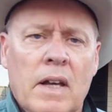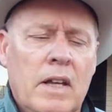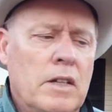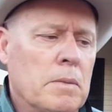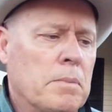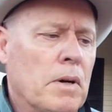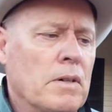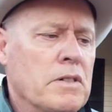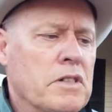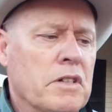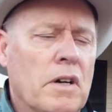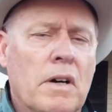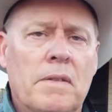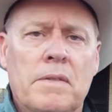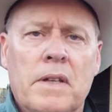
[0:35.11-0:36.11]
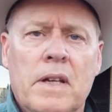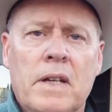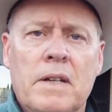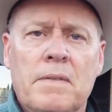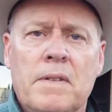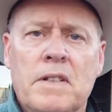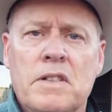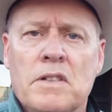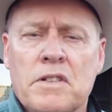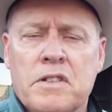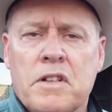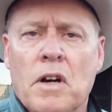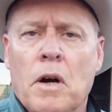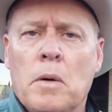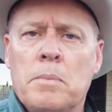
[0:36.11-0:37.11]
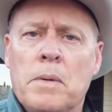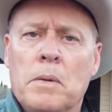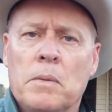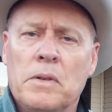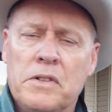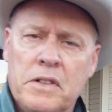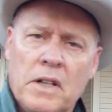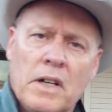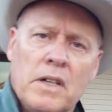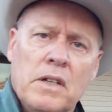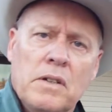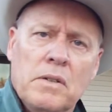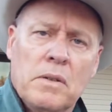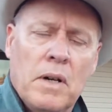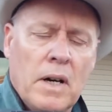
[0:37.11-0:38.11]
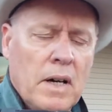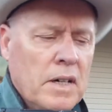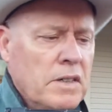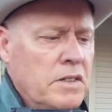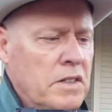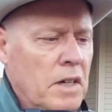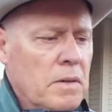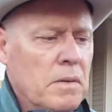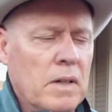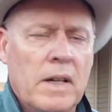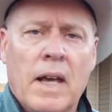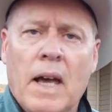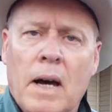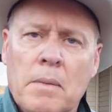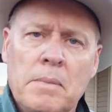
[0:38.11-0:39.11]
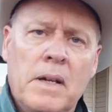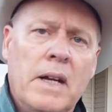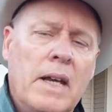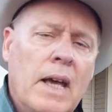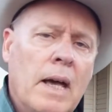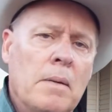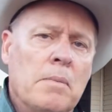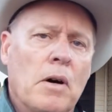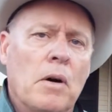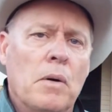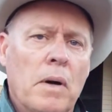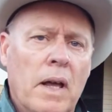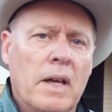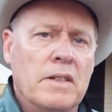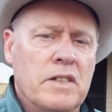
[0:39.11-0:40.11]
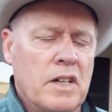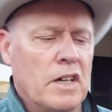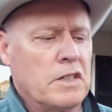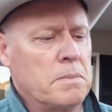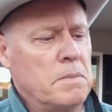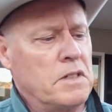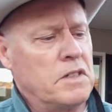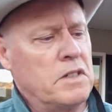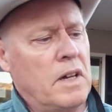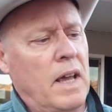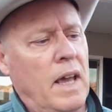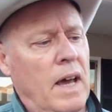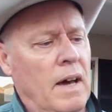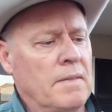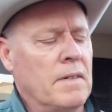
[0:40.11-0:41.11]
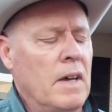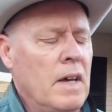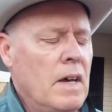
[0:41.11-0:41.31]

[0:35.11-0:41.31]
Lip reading: In the brochure of the individual scope, it will tell you generally how many MOA adjustments you have,